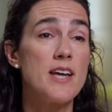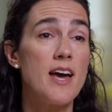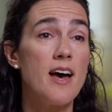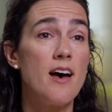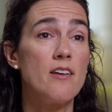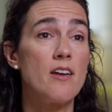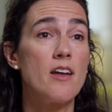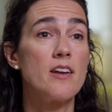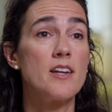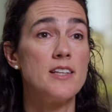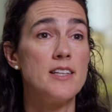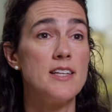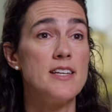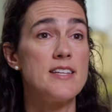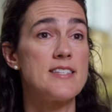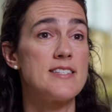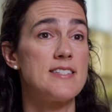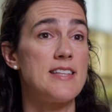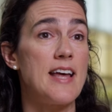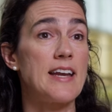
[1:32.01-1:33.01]
down on a
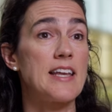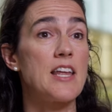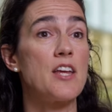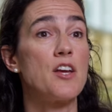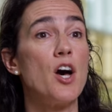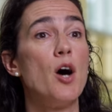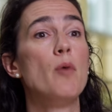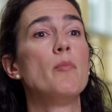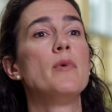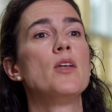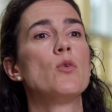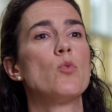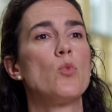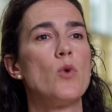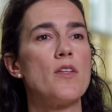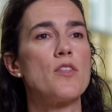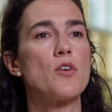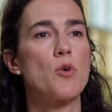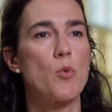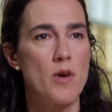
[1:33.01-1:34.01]
list that can come in
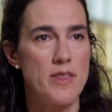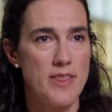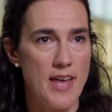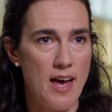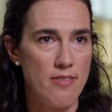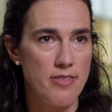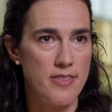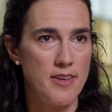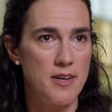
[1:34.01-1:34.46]
with or without